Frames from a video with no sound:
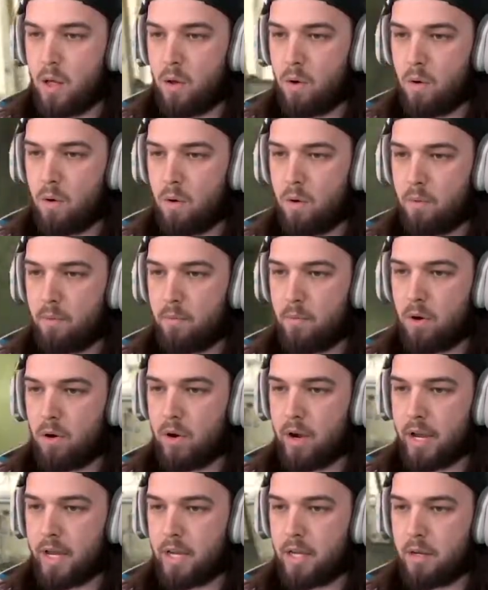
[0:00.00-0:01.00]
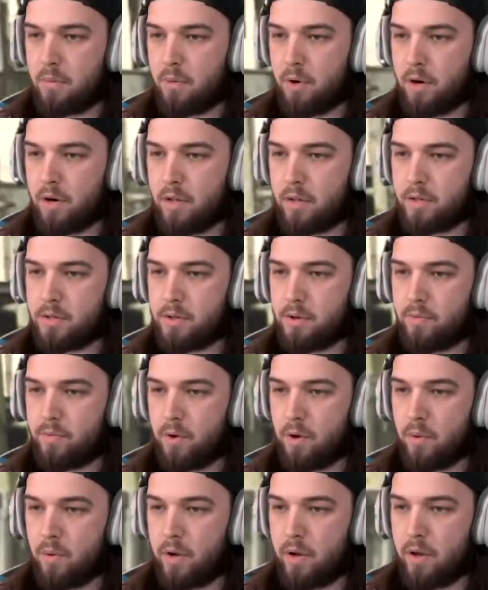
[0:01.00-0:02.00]
Oh, oh, I got a hit marker that's so far
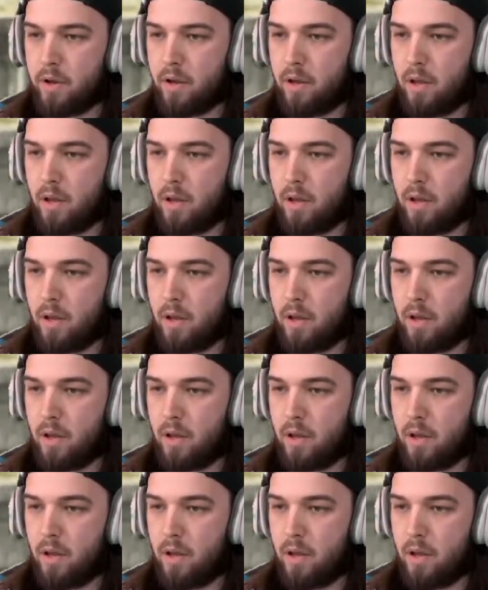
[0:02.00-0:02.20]
away.